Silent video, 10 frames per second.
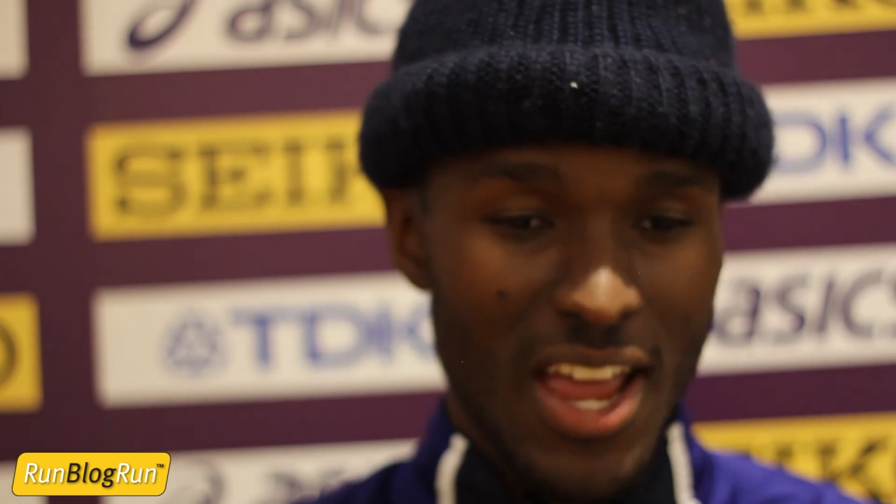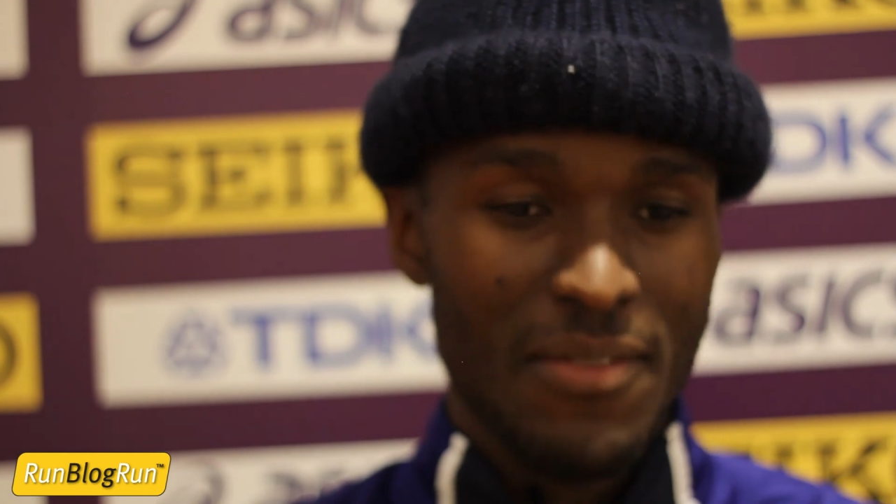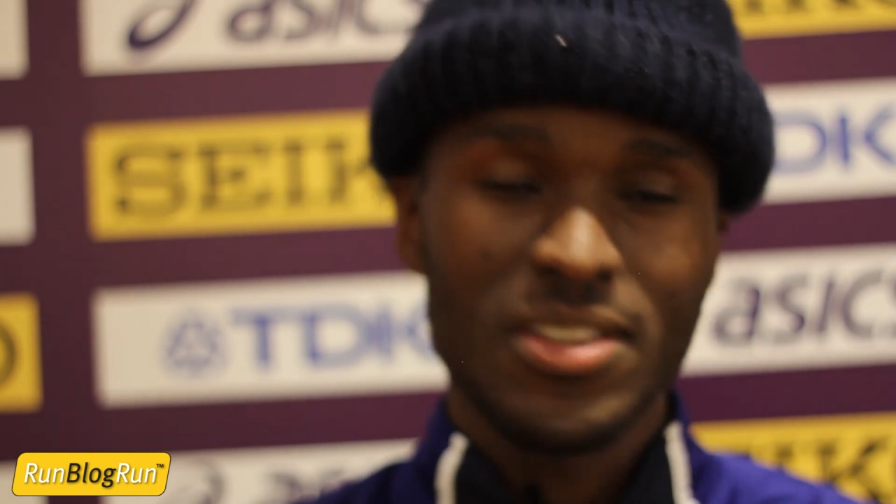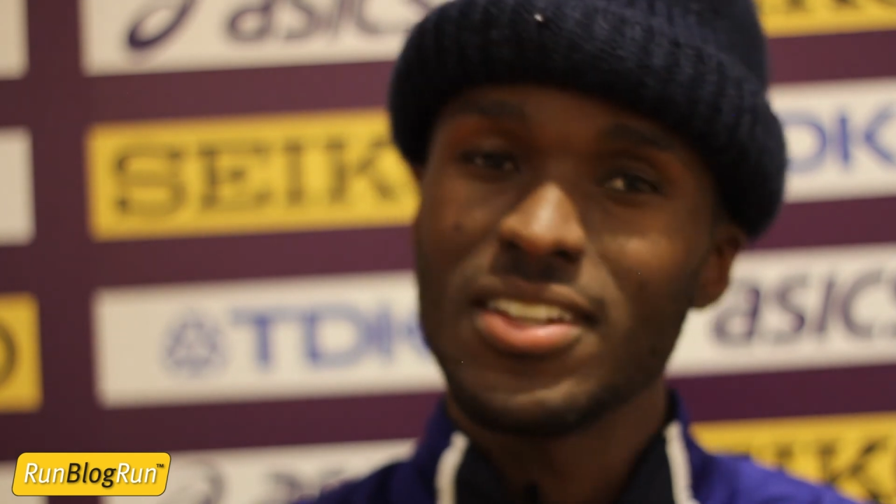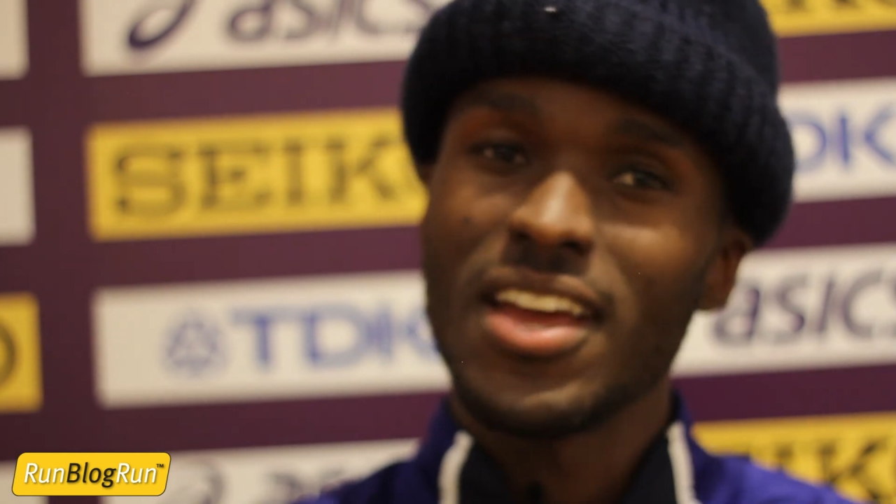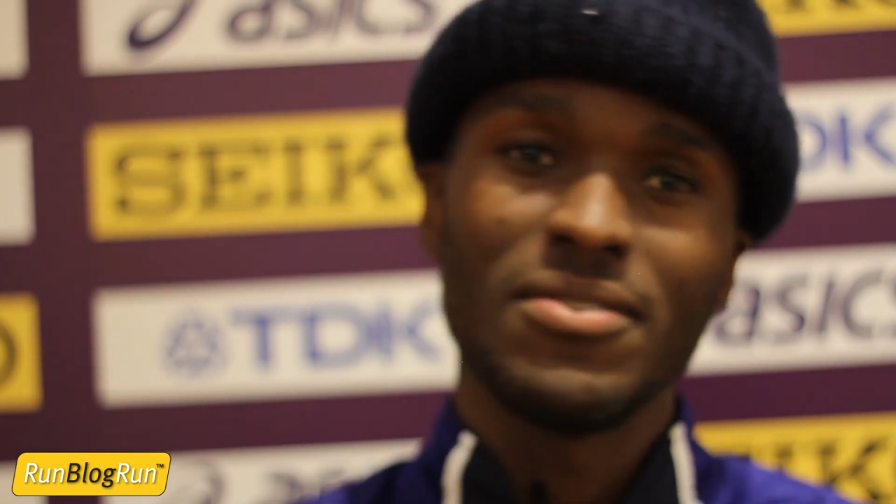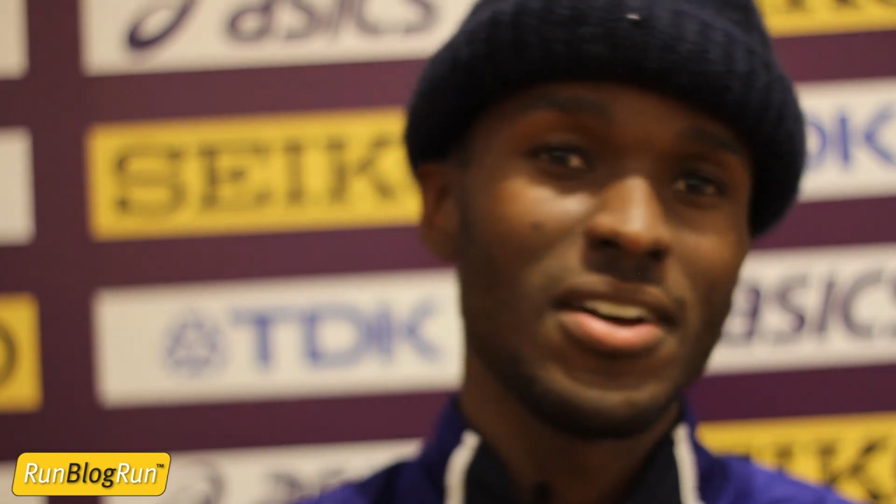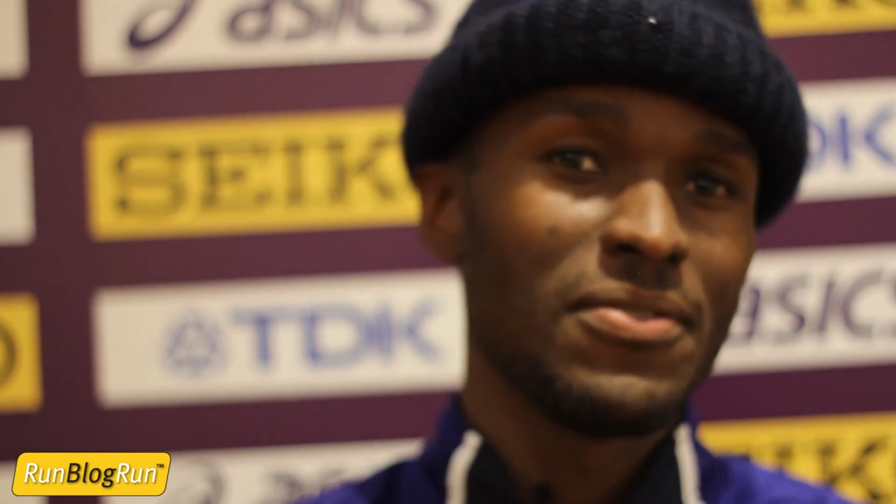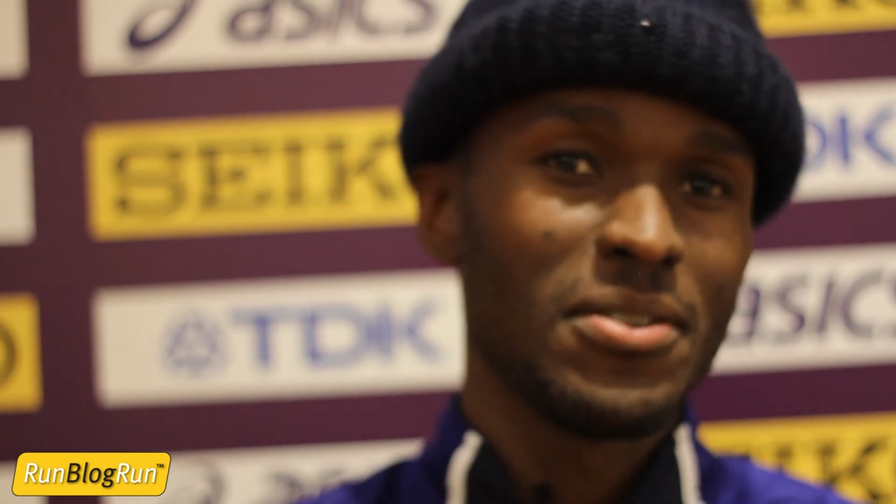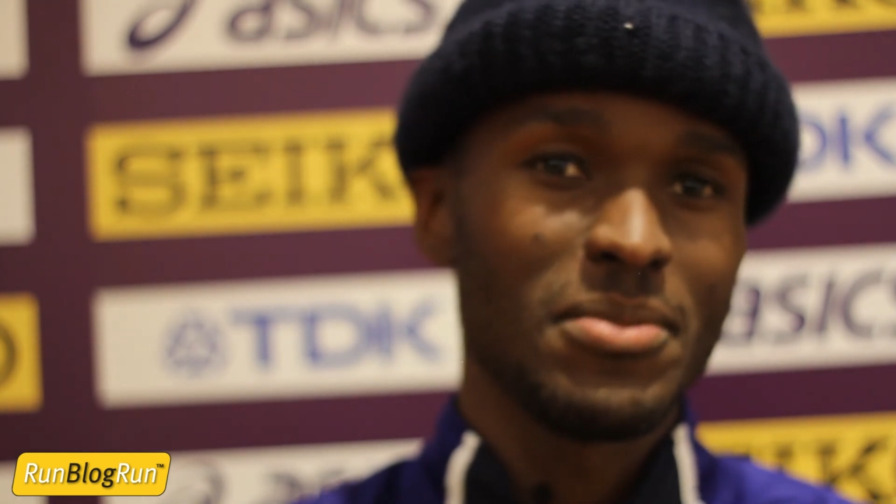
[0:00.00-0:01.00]
everything they've
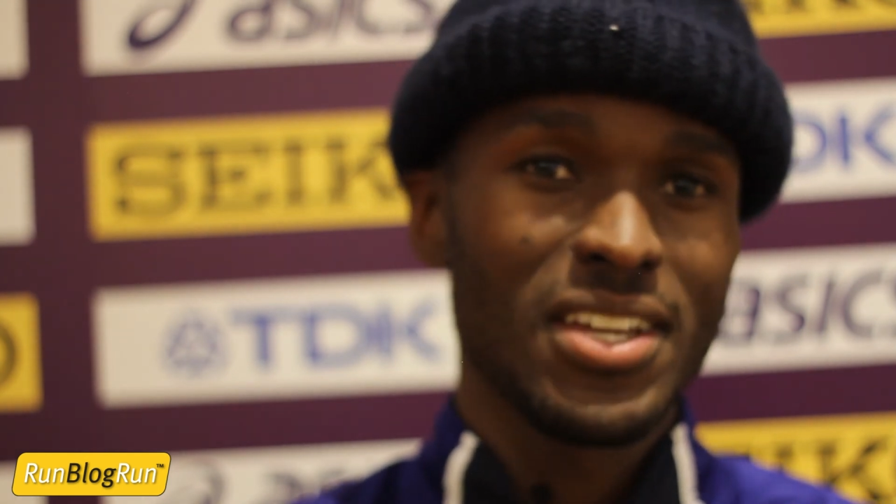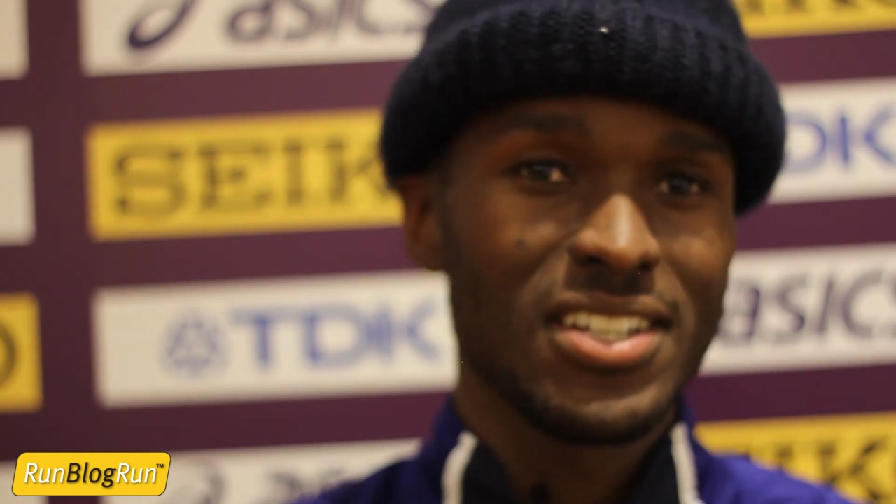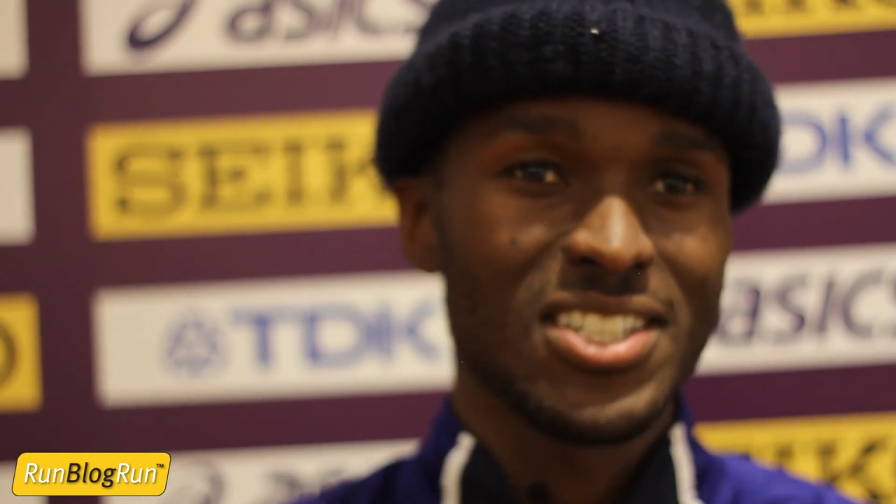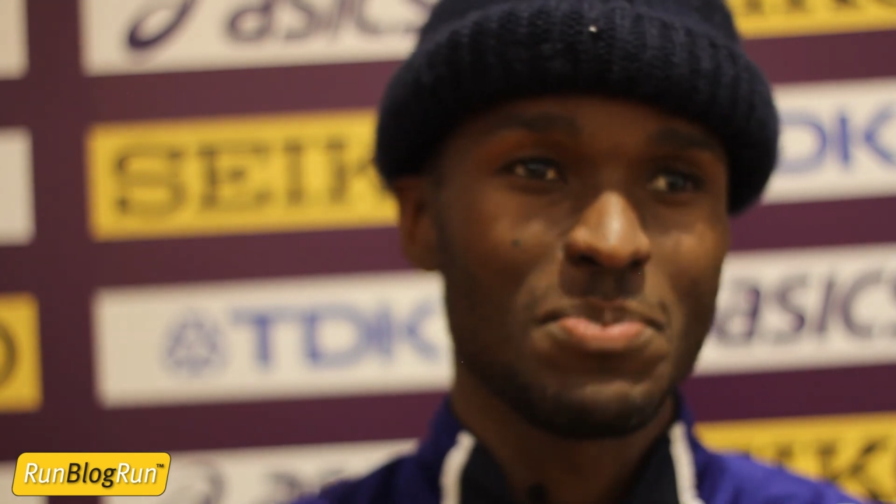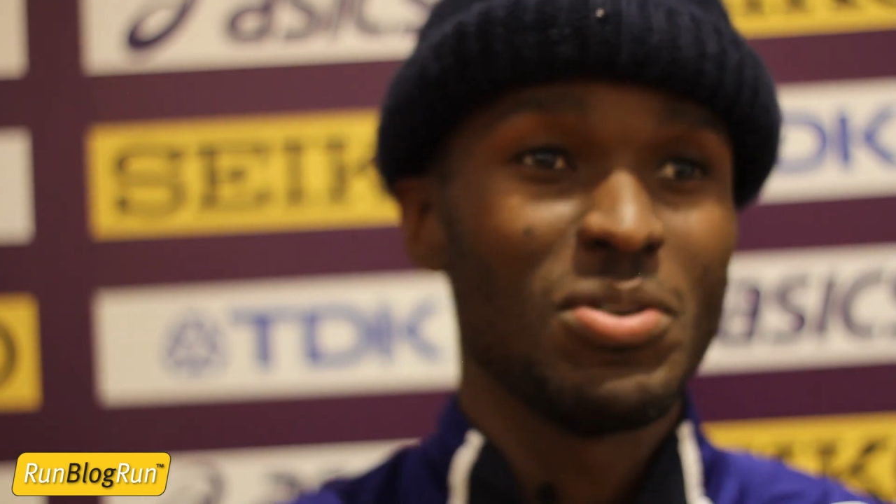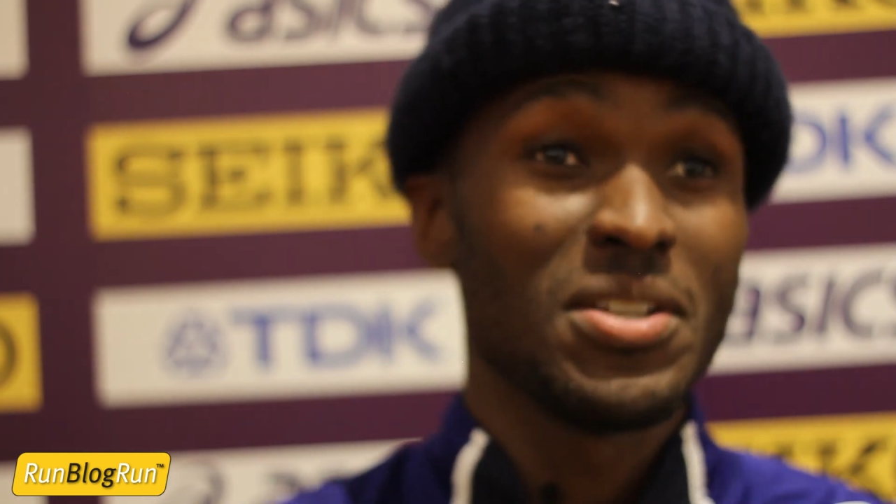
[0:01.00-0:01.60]
done for me and just